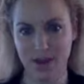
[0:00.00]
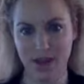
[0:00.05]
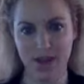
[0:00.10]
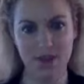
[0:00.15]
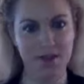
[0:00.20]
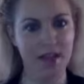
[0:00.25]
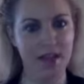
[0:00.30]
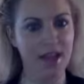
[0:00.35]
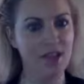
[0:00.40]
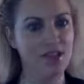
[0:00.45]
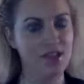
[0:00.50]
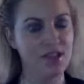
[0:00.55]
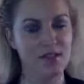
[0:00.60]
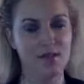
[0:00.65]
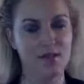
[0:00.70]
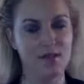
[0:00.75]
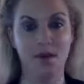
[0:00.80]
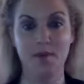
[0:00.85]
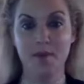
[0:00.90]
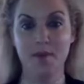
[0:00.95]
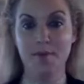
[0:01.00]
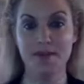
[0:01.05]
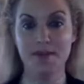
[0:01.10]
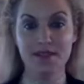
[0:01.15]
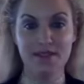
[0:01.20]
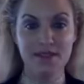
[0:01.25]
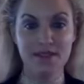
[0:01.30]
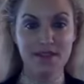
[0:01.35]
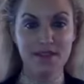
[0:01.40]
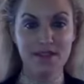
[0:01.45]
You can't just, oh, my
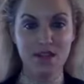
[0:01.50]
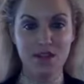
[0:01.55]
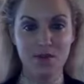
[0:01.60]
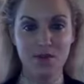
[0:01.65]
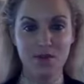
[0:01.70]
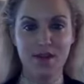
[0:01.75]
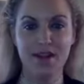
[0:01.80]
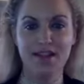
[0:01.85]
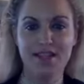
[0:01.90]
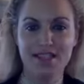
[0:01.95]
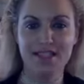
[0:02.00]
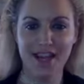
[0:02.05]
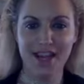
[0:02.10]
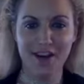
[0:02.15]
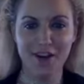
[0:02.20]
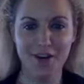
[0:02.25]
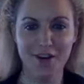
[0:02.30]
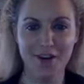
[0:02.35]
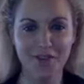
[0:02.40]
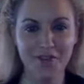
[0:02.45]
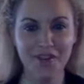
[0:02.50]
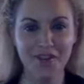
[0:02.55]
business is going to run itself.